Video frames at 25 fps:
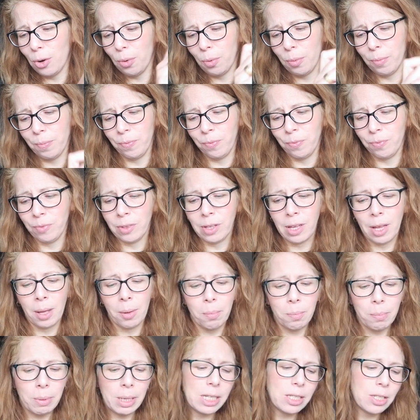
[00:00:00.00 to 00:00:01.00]
know,
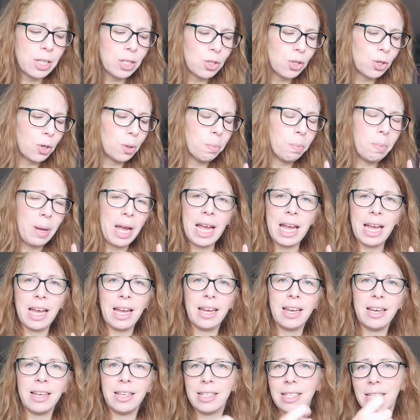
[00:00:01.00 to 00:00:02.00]
mixes her
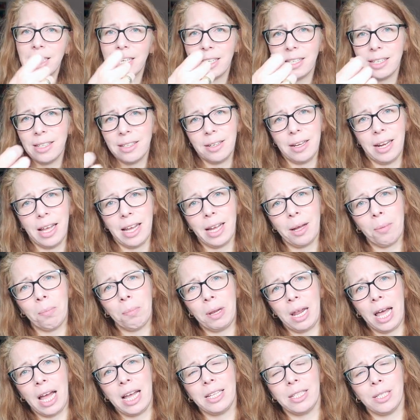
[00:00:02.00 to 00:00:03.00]
paint and like
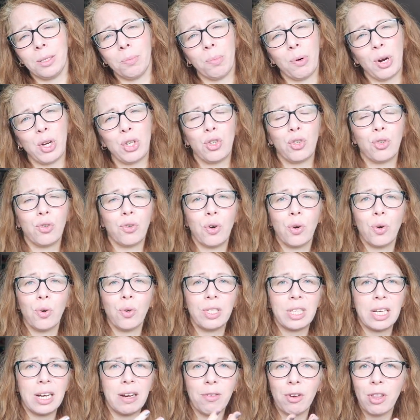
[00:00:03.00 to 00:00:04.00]
applies the brush
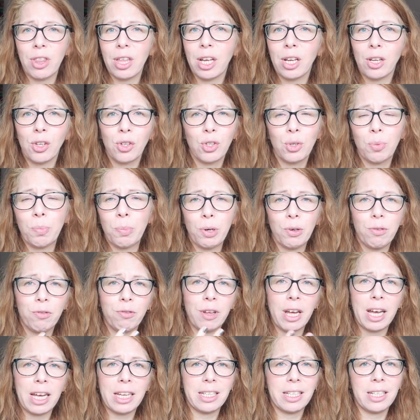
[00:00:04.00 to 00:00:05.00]
strokes and everything looks
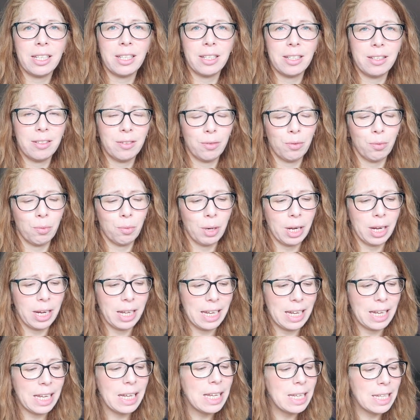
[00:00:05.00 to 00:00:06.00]
perfect and
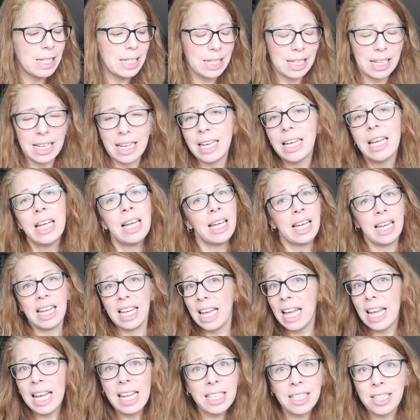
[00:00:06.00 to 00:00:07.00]
really easy.
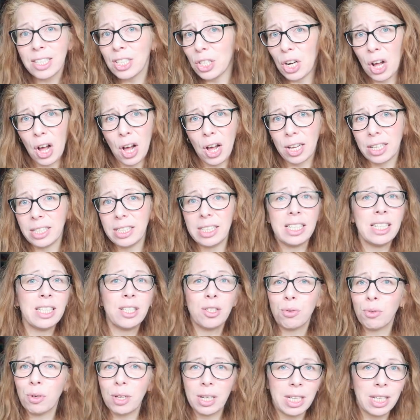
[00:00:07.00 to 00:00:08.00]
It's not,
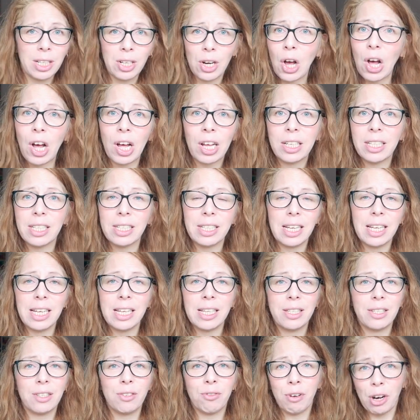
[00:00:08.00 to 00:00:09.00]
it's really not.
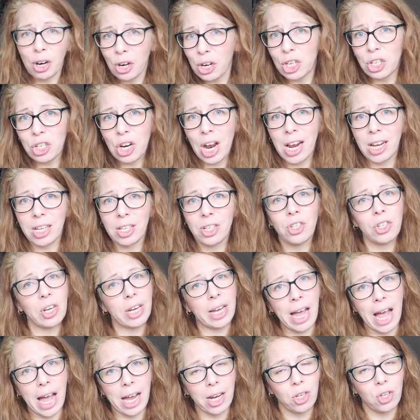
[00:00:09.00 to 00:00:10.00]
It's very
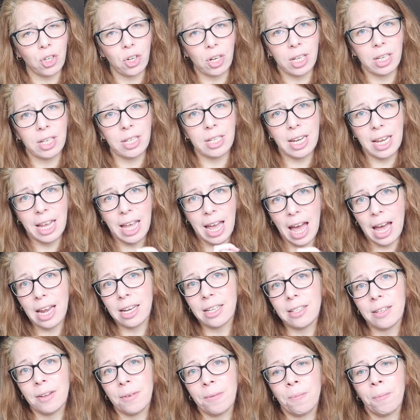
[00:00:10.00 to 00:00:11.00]
challenging actually to
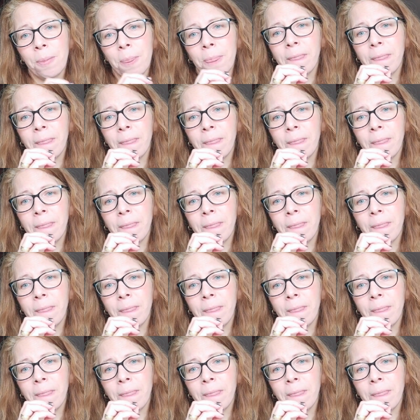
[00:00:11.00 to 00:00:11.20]
get